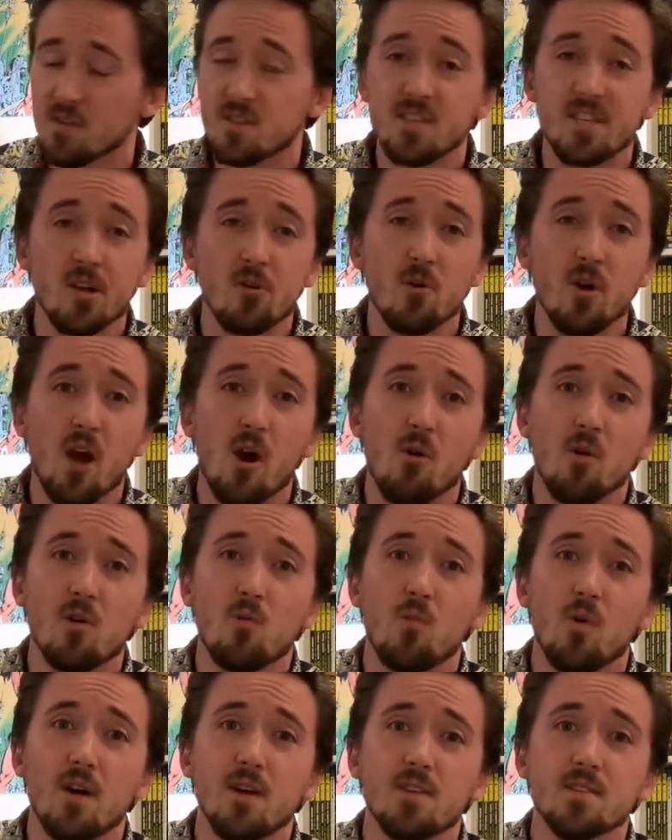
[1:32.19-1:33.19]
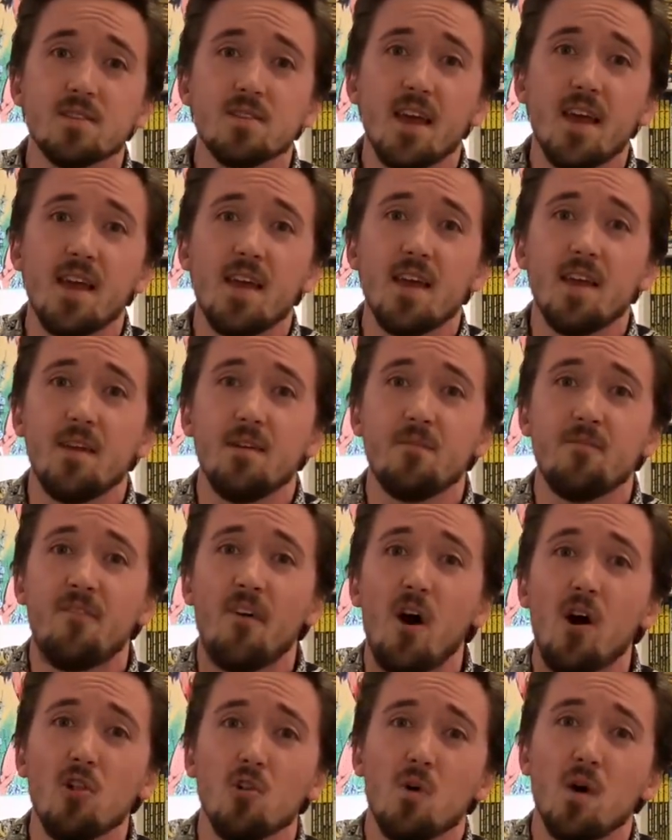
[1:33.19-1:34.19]
0 Hour was a
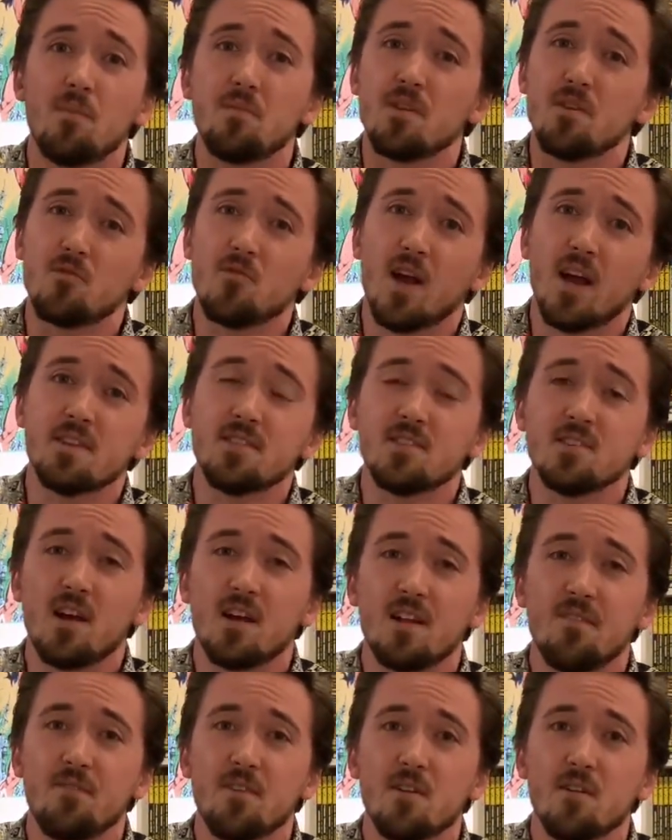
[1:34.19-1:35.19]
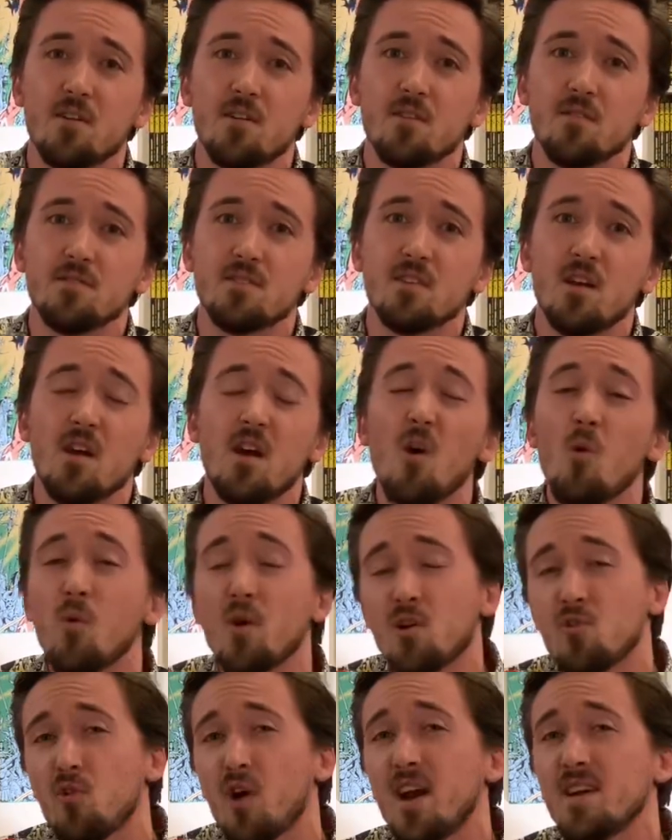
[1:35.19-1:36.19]
follow-up to Crisis on Infinite Earths,
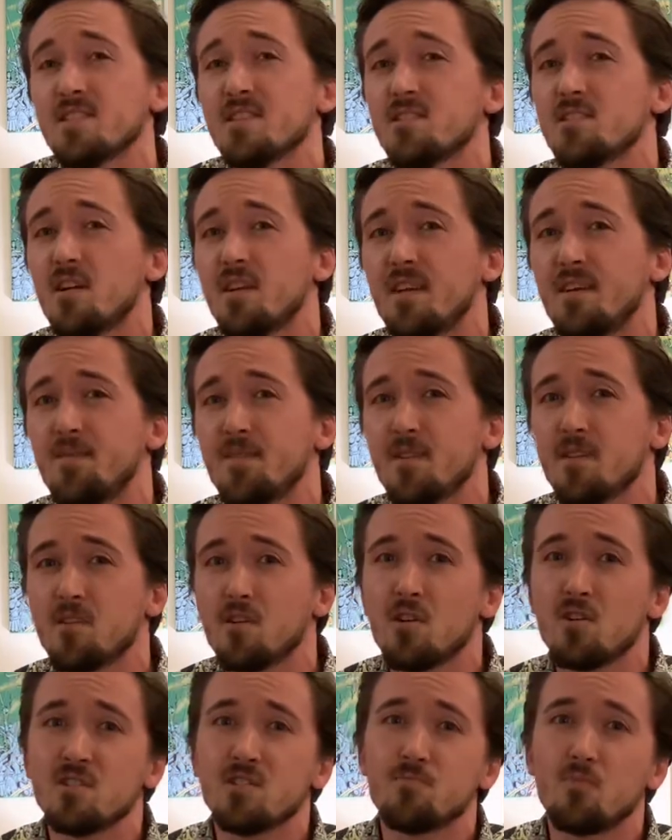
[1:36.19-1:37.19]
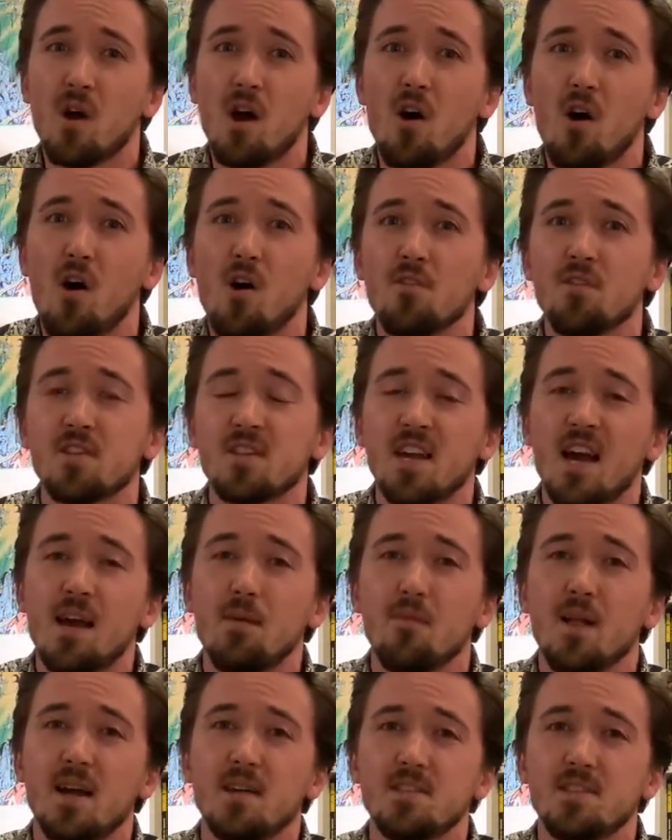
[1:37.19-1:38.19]
where Crisis on Infinite Earths brought all the
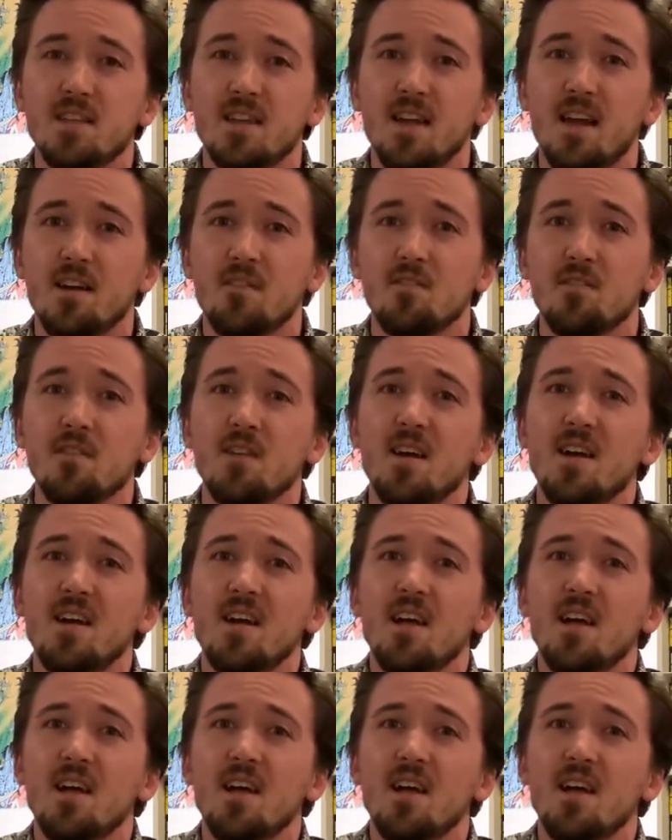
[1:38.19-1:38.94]
timelines together.